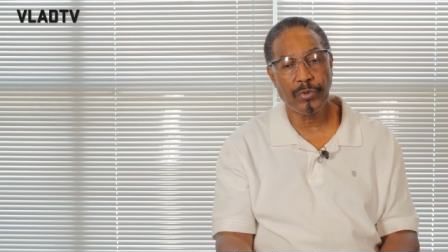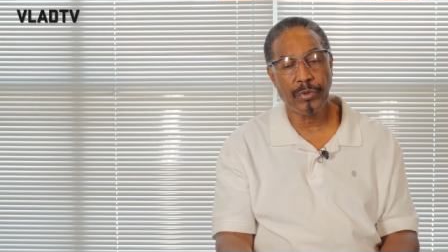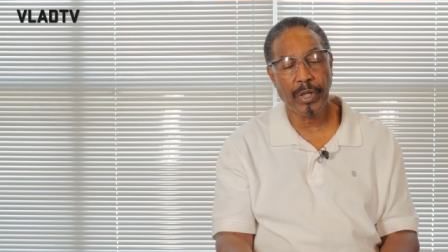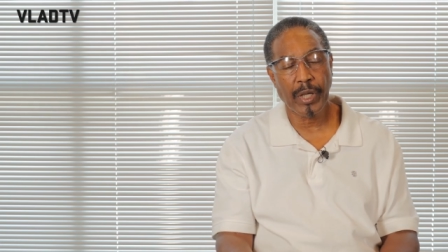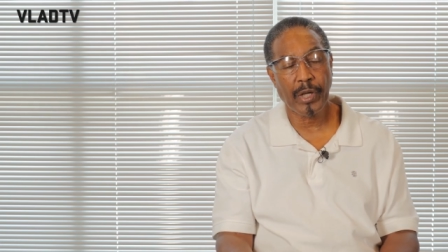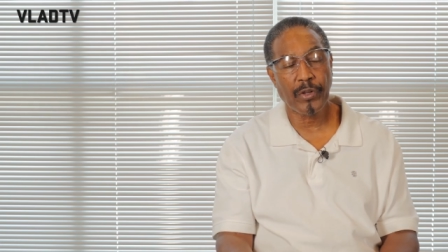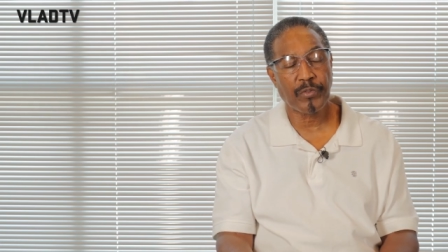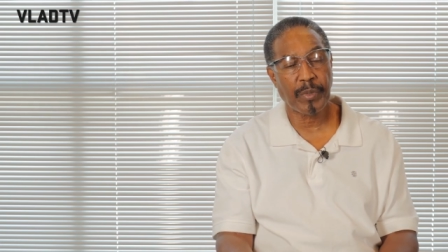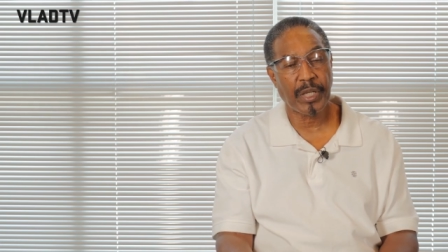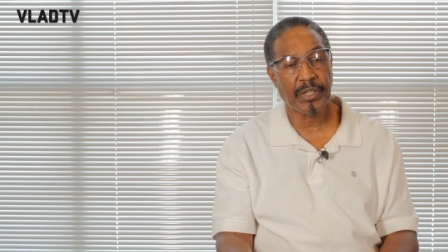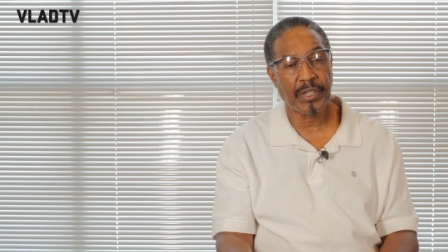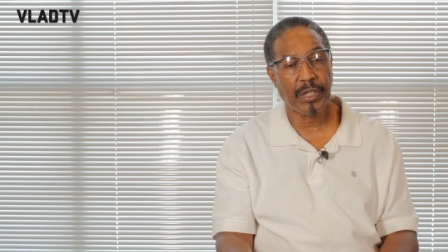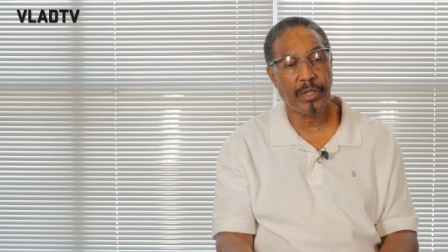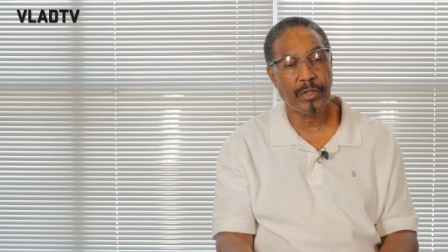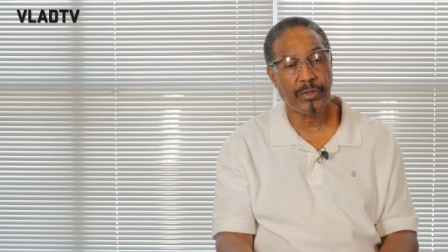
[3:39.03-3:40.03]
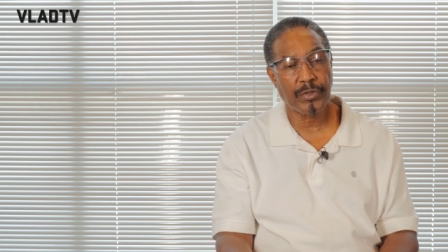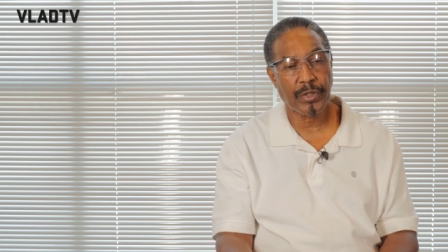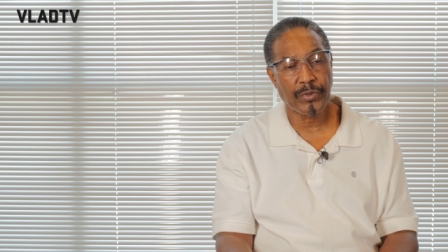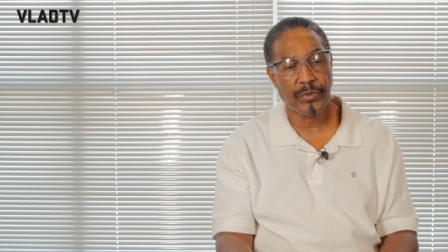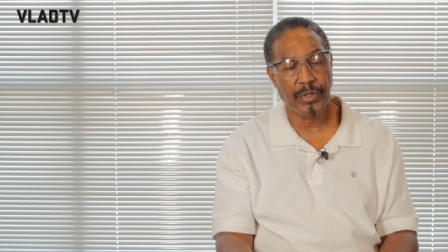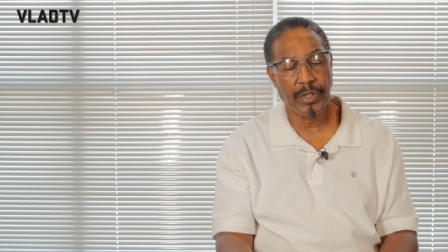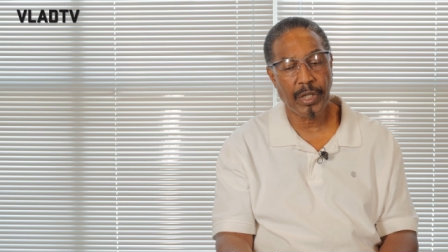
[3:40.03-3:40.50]
to the Ellesmere Tenant
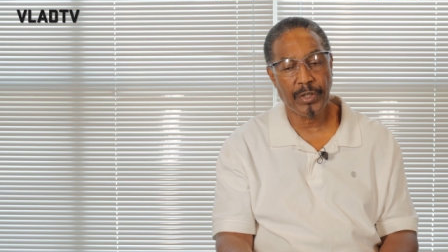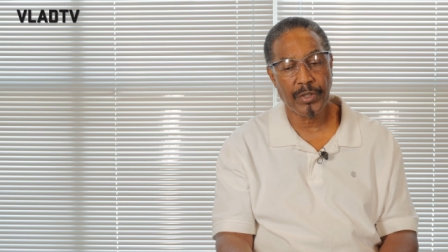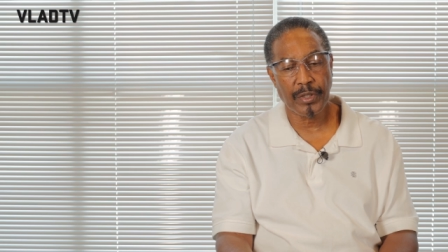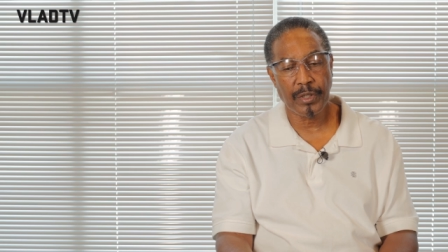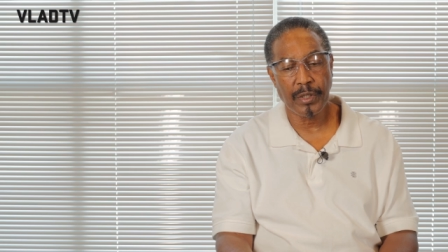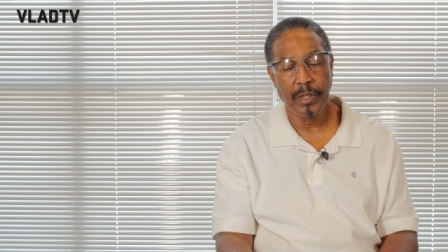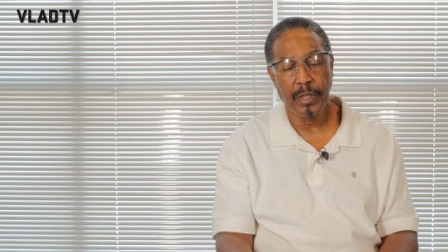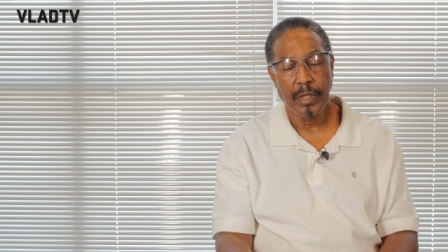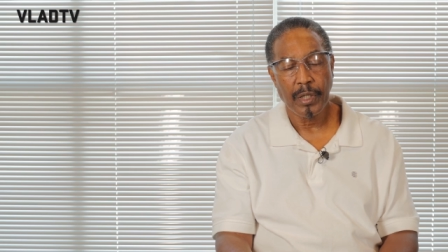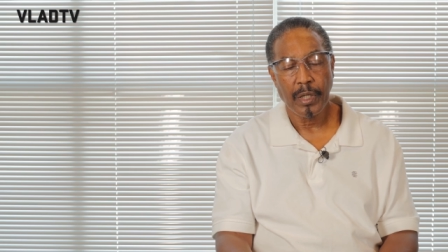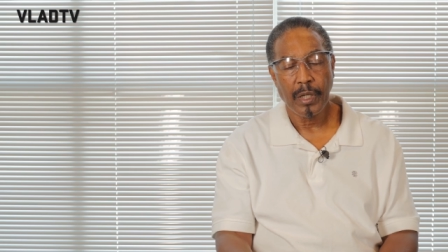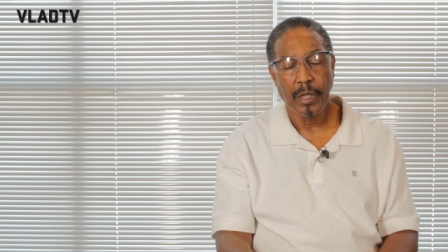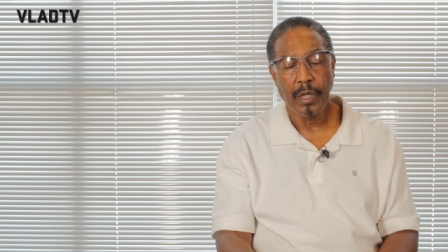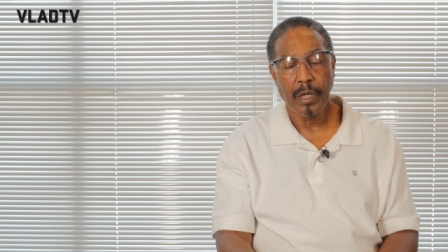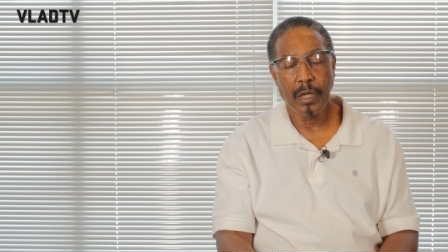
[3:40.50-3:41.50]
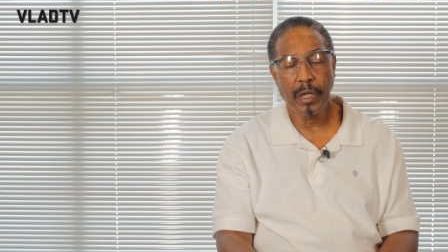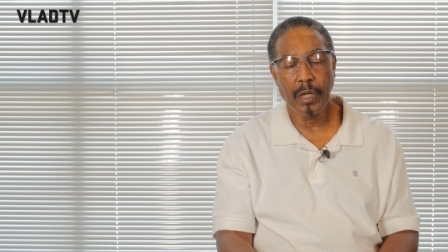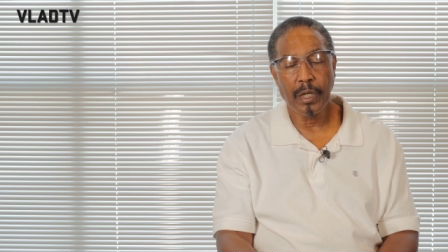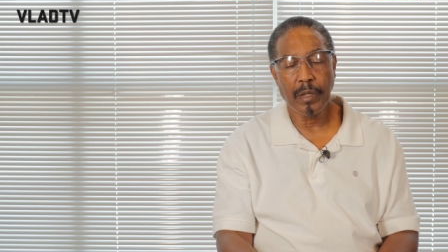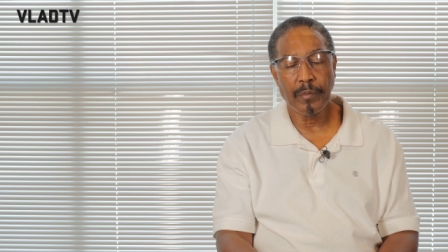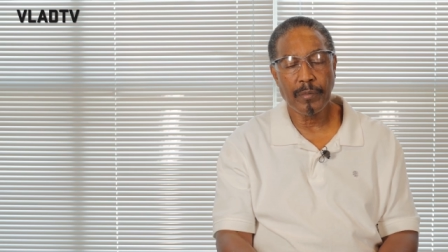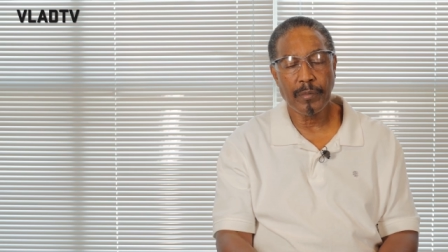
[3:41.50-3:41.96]
Association
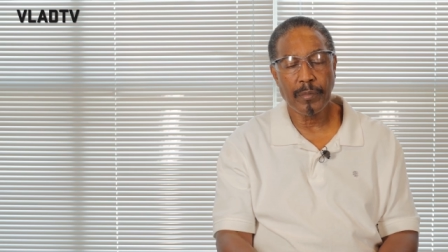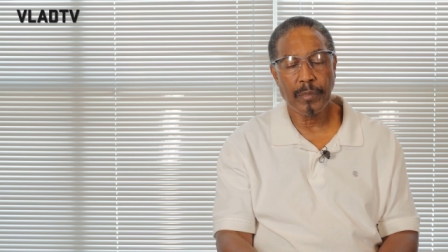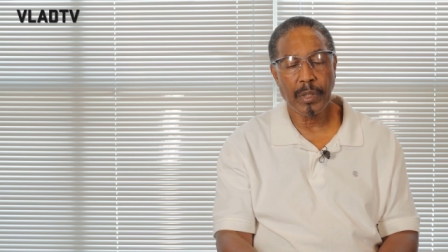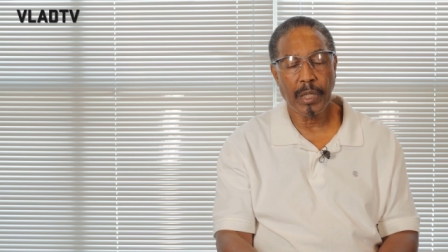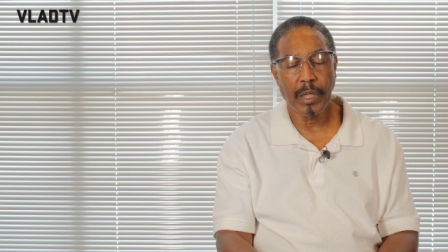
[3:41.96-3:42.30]
um,